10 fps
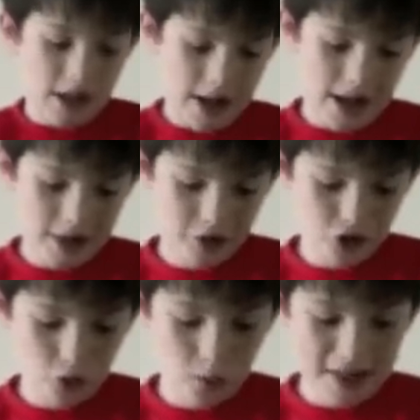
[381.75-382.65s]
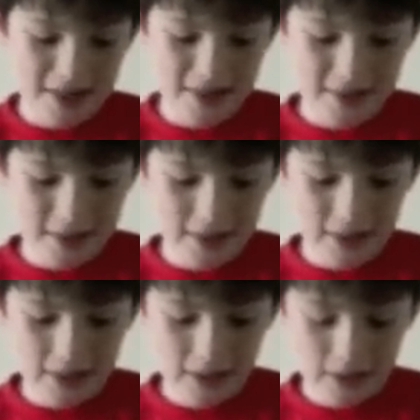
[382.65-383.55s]
and twist
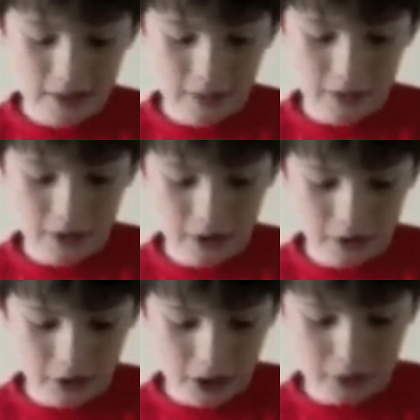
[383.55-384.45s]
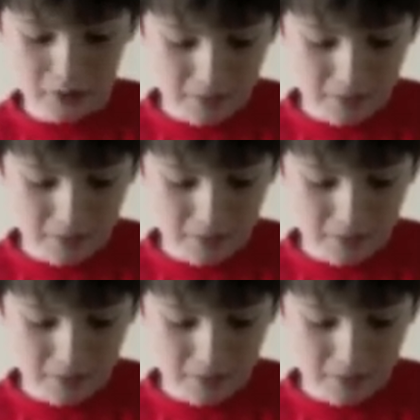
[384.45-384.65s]
the little nut